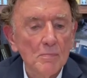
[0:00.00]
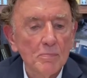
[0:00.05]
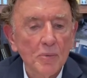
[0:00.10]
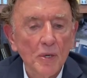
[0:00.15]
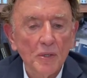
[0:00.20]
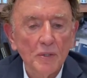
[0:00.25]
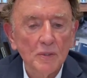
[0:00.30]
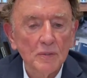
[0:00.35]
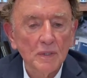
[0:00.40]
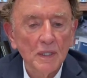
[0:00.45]

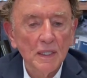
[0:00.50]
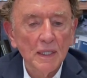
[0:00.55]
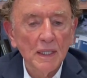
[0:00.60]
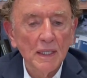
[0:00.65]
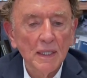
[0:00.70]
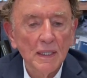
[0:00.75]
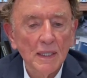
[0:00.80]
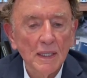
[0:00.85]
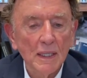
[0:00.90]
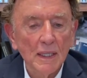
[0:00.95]

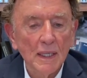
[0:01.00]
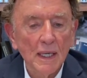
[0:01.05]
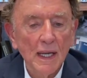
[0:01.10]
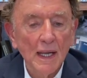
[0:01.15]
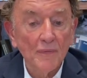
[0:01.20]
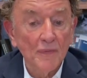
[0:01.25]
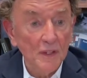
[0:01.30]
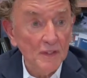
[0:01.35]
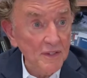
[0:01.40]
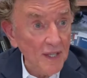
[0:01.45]
Berkeley
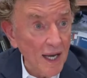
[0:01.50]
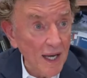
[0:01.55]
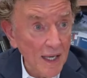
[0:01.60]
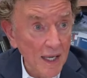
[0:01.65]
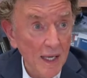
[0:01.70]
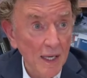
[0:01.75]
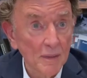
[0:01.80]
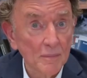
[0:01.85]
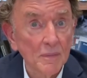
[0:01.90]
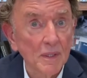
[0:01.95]
at the
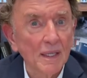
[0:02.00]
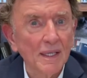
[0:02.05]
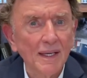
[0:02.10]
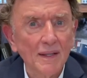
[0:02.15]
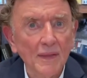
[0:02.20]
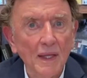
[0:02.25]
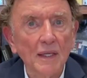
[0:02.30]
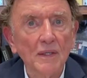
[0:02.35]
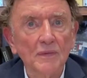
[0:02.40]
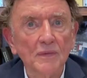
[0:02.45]
time, and I
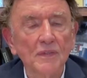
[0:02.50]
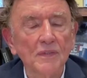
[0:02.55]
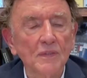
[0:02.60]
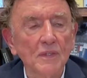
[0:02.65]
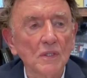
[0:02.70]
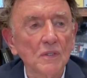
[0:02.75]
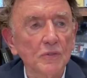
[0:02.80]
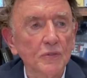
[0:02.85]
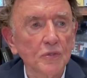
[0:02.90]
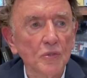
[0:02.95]
think it's
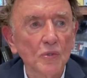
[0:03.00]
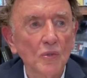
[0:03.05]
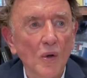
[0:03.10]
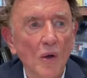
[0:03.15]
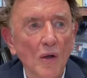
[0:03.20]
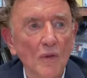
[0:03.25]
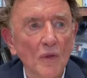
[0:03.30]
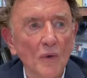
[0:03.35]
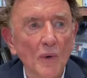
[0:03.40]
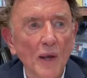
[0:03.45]
still true,
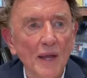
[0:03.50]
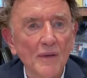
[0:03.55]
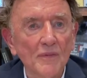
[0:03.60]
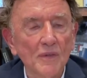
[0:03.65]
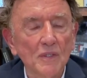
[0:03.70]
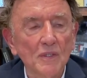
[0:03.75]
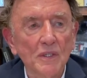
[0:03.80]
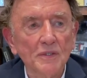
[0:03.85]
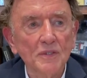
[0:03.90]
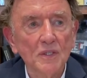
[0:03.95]
although I
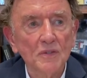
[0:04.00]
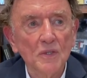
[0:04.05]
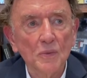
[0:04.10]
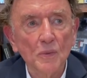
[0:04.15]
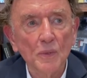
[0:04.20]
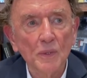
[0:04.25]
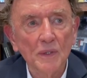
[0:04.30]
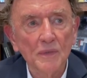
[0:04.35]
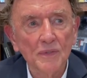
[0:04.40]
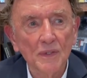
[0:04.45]
haven't looked at the
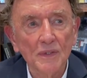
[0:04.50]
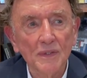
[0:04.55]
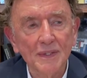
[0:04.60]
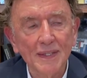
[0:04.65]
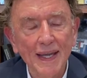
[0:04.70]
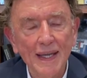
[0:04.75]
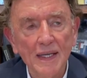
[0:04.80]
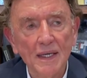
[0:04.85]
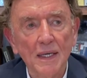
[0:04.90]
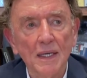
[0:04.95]
recent
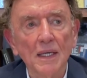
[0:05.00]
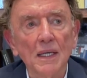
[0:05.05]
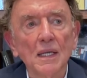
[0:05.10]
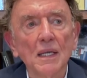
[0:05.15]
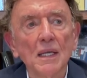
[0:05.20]
data,